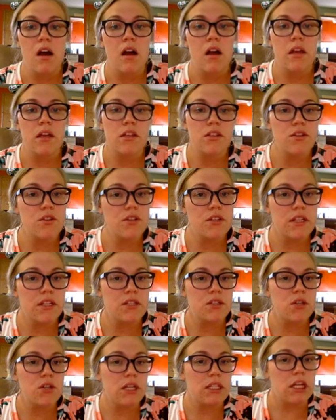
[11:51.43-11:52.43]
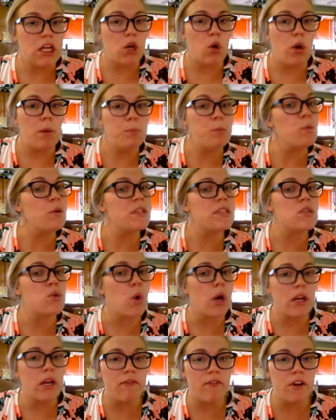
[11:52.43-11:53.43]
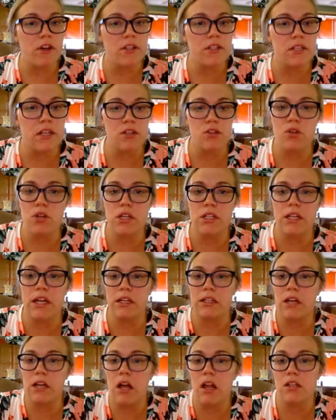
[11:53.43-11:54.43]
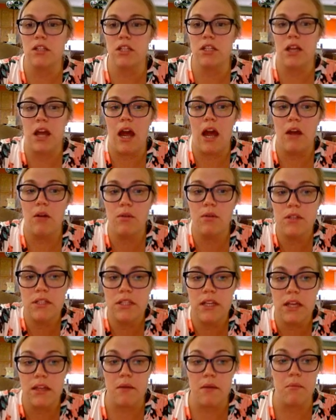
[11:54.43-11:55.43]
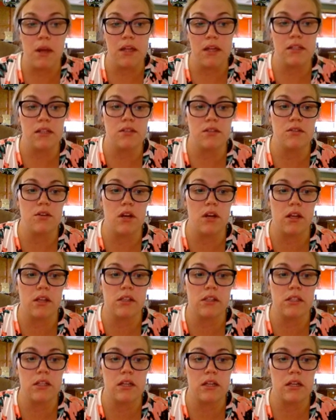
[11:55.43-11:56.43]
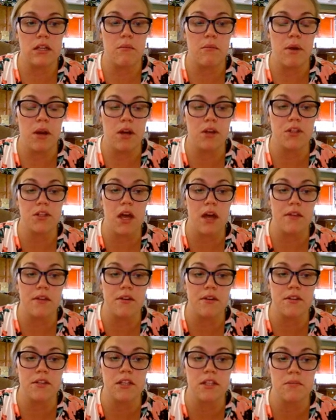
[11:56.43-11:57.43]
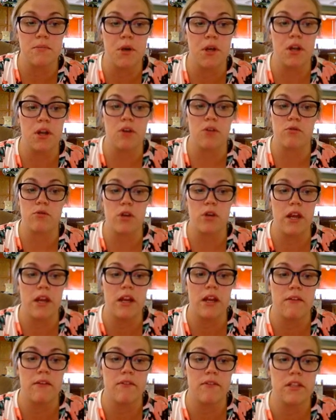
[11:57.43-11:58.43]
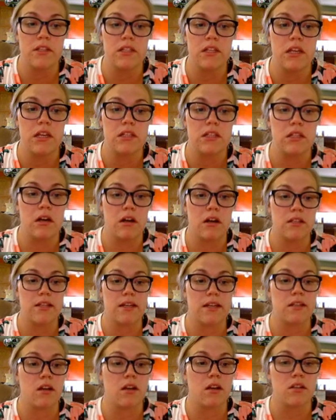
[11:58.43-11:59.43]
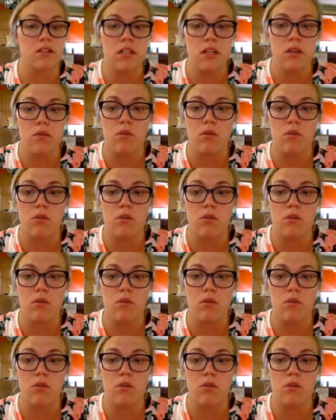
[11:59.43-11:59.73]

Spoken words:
Is your district equipped with 21st century technology? I would say that my district, compared to others, has put a great emphasis on technology.